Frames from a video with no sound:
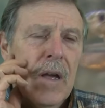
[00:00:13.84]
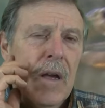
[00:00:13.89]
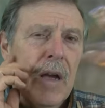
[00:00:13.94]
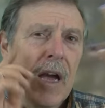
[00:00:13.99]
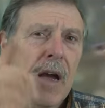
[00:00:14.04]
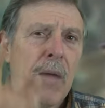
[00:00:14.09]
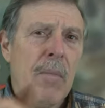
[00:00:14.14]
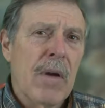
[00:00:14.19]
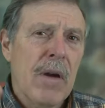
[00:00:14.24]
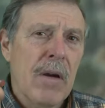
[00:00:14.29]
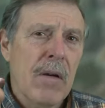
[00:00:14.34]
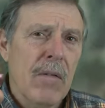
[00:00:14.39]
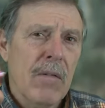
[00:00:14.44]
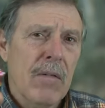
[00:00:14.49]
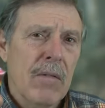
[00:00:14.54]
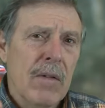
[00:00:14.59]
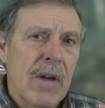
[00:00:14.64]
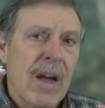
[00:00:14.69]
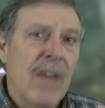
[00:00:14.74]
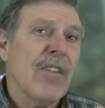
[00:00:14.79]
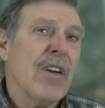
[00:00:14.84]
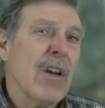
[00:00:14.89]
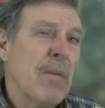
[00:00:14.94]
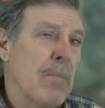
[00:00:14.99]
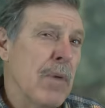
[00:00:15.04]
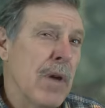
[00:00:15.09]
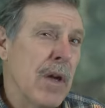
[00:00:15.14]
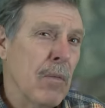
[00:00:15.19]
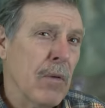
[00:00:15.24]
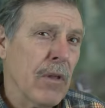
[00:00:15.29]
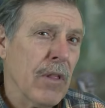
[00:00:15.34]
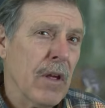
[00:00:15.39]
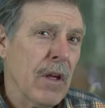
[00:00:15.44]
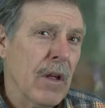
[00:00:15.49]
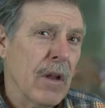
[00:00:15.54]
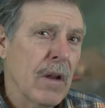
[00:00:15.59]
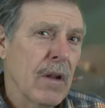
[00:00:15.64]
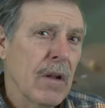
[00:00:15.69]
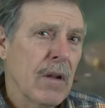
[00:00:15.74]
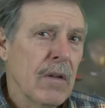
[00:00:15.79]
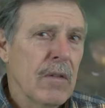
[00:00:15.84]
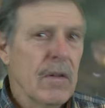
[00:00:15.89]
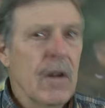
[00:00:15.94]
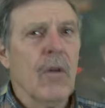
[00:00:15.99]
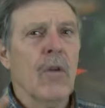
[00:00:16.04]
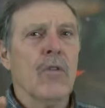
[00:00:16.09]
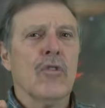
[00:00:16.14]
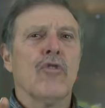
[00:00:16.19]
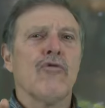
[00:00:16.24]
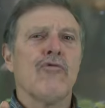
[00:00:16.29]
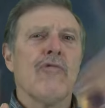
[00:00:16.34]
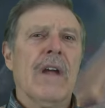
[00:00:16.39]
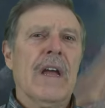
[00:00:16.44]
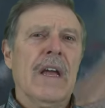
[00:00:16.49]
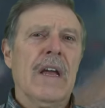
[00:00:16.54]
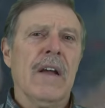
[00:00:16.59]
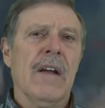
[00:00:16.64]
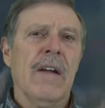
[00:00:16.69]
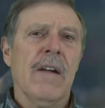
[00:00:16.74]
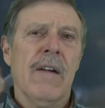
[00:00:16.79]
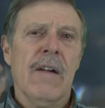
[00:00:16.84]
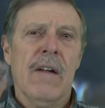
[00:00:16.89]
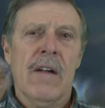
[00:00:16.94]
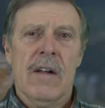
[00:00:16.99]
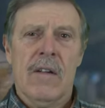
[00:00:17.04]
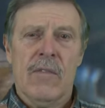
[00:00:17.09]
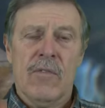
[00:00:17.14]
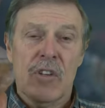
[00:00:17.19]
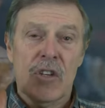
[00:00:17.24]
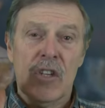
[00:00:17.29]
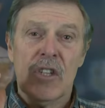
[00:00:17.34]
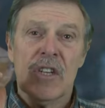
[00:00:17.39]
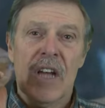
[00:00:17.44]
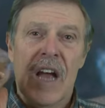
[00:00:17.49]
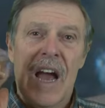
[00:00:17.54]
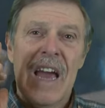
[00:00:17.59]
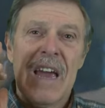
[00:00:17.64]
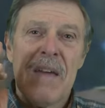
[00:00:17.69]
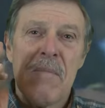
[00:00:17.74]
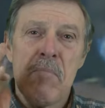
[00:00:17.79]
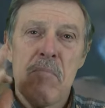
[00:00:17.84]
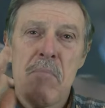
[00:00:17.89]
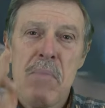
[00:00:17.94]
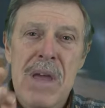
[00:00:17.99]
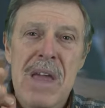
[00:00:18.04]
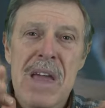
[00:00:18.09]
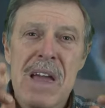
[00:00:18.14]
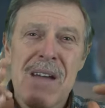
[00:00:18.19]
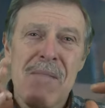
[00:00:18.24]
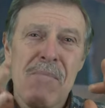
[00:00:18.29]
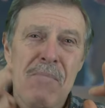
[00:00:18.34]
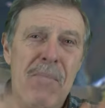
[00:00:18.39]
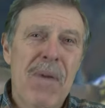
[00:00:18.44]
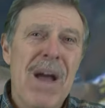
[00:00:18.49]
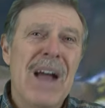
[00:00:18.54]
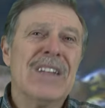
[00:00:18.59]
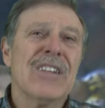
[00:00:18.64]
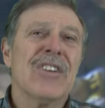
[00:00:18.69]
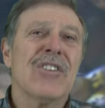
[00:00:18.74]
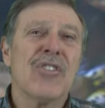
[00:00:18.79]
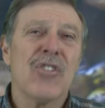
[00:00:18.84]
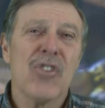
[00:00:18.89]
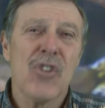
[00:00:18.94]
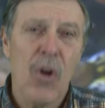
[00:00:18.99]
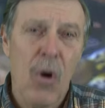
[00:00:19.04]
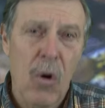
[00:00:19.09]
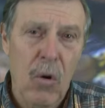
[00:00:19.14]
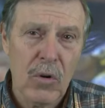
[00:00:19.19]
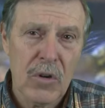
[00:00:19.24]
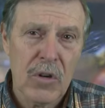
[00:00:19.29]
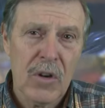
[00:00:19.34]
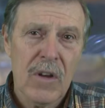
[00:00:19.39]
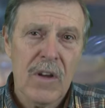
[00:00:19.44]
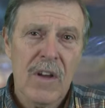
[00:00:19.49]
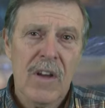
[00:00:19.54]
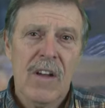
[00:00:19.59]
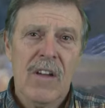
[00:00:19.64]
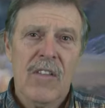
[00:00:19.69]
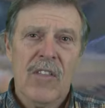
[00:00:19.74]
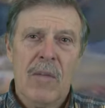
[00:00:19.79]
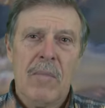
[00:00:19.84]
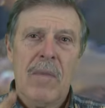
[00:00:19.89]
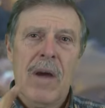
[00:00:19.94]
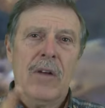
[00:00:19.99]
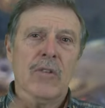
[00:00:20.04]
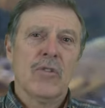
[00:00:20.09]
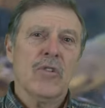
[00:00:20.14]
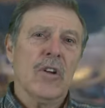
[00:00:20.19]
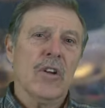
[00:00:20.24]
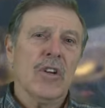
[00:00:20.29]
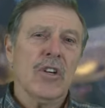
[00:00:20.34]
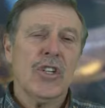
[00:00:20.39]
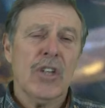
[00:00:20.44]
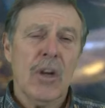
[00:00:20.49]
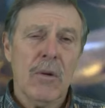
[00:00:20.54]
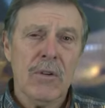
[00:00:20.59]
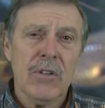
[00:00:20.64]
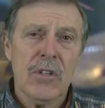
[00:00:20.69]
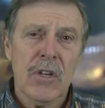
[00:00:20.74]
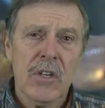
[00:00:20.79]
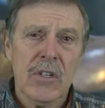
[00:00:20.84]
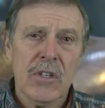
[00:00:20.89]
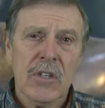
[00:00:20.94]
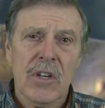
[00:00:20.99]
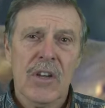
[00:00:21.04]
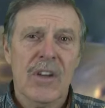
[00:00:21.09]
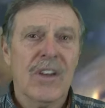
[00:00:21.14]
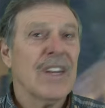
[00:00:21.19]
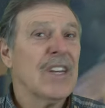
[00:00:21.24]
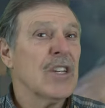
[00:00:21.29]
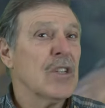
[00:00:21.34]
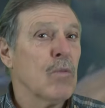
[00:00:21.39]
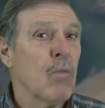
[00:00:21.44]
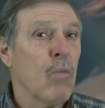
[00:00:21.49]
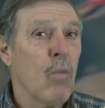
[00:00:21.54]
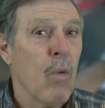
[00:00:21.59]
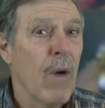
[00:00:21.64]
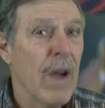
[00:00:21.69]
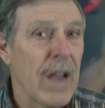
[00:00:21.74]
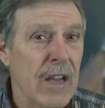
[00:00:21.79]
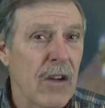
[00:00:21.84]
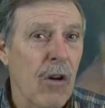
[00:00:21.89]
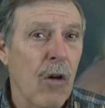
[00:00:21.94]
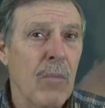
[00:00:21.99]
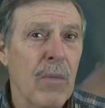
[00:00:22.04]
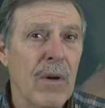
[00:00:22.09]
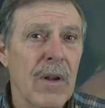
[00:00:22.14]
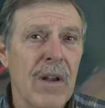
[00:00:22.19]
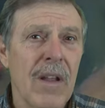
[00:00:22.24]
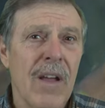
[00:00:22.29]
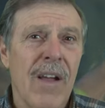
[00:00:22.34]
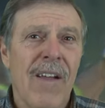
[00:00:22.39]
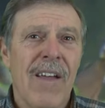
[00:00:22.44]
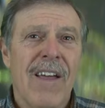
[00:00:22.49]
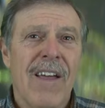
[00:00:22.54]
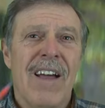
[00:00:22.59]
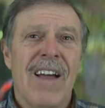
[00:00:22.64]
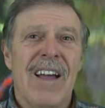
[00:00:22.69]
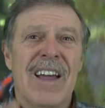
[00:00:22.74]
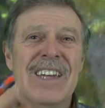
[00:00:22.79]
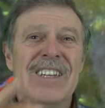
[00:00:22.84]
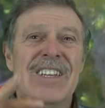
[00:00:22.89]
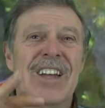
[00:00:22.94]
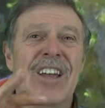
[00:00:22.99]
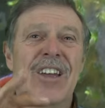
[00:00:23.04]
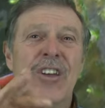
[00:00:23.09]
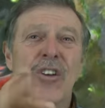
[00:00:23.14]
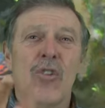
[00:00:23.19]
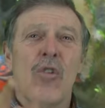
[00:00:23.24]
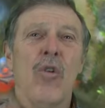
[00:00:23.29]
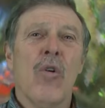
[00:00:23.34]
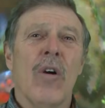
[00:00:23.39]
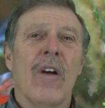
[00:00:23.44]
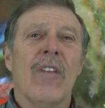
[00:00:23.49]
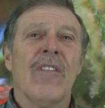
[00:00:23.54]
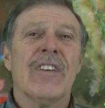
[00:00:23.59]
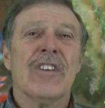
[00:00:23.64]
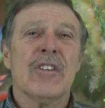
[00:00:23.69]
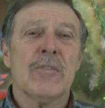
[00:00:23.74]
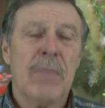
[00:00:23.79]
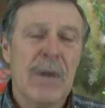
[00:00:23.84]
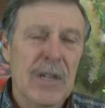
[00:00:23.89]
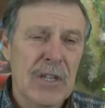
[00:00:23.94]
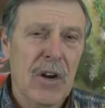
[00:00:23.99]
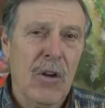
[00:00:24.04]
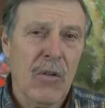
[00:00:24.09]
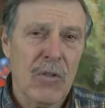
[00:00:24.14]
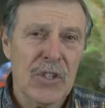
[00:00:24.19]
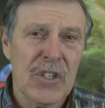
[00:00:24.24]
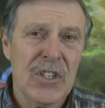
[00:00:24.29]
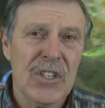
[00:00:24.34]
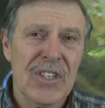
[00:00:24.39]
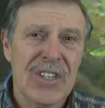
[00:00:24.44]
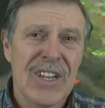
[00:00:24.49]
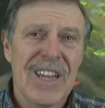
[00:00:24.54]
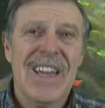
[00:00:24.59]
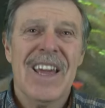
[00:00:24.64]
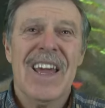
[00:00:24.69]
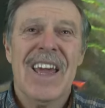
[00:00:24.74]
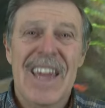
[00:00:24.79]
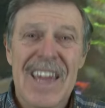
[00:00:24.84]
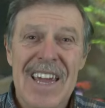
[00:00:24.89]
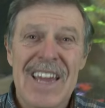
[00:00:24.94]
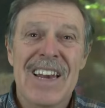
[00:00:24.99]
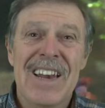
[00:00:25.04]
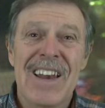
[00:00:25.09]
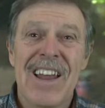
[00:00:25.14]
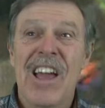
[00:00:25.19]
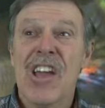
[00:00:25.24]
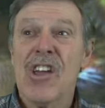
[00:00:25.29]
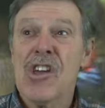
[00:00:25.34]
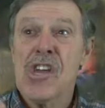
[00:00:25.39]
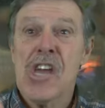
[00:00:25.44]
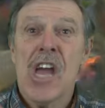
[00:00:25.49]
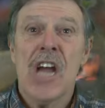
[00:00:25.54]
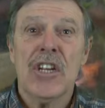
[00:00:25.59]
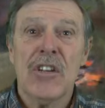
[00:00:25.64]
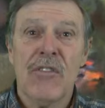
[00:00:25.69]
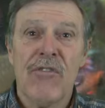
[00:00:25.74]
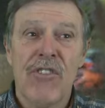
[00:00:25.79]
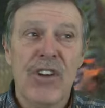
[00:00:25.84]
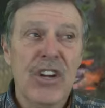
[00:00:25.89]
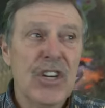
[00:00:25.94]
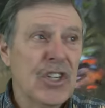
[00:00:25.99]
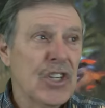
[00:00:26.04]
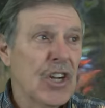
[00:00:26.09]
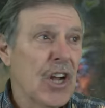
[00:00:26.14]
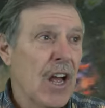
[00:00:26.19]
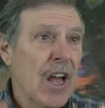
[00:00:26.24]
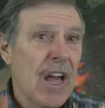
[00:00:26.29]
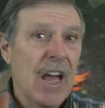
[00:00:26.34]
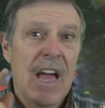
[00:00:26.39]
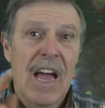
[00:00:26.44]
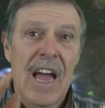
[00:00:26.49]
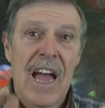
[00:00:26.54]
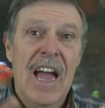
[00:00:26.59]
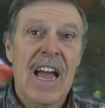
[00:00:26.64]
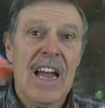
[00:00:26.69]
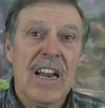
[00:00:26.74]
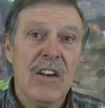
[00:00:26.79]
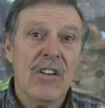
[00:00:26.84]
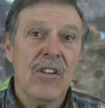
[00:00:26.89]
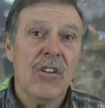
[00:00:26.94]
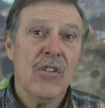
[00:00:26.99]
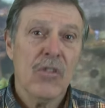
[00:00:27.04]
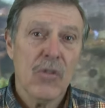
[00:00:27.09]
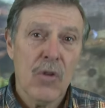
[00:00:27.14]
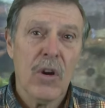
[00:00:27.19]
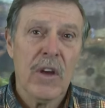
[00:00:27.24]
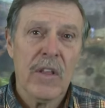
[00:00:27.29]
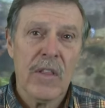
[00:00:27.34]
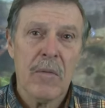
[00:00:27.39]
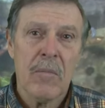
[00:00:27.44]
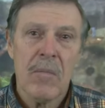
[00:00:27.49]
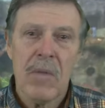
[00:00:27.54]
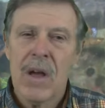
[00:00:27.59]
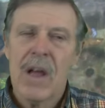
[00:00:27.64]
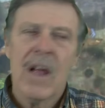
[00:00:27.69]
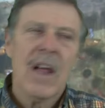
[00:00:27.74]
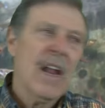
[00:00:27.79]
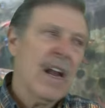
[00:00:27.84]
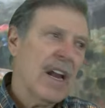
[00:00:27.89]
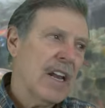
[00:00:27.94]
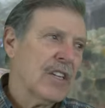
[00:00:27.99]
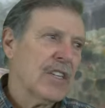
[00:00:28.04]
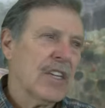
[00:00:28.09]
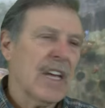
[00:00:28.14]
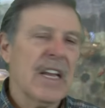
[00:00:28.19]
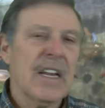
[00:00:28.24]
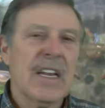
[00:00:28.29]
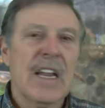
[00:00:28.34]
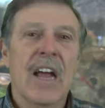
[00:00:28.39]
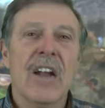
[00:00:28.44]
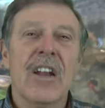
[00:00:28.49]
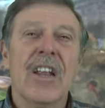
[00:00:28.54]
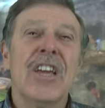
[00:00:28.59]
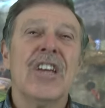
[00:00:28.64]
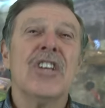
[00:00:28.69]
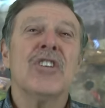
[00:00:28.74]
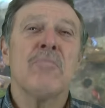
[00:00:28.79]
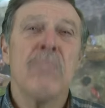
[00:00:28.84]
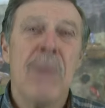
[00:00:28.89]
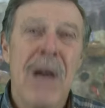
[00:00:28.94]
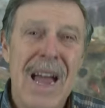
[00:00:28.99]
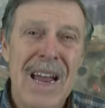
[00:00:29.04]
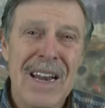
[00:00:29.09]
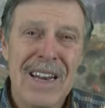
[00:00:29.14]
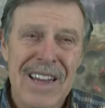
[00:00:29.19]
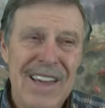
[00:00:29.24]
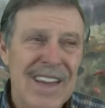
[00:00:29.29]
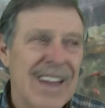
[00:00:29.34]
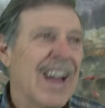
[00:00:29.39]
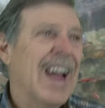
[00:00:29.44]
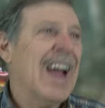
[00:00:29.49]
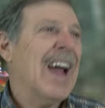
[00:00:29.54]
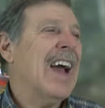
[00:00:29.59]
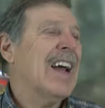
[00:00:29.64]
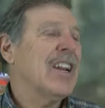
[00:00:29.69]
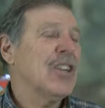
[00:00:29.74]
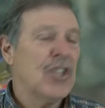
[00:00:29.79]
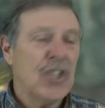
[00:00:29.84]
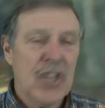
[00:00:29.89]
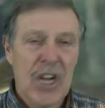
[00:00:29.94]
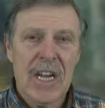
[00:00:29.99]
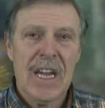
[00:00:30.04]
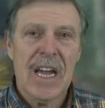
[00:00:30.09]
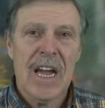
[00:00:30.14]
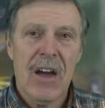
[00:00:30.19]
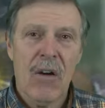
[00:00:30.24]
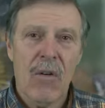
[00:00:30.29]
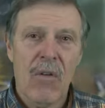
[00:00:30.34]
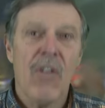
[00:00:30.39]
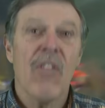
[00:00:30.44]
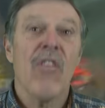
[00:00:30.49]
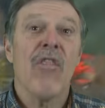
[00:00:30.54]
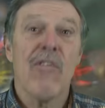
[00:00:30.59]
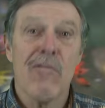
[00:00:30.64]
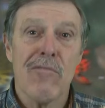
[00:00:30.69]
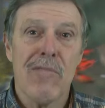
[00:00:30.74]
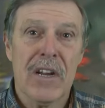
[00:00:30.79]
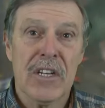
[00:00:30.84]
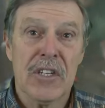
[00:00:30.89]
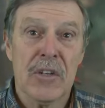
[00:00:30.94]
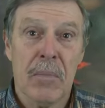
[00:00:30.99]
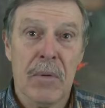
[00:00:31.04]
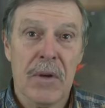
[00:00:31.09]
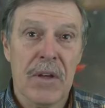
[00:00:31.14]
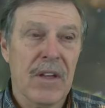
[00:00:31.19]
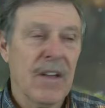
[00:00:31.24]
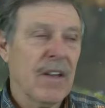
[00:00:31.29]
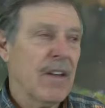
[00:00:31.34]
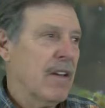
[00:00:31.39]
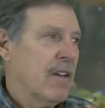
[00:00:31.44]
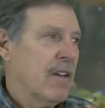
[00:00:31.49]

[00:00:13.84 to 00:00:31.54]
How about having a beer with it? No, not to drink. This is a beer battered cod. The man who's going to show us this is Wayne Comben. He's a cook that specialises in catching fish and cooking them. Let's get down to his pad and check out the recipe.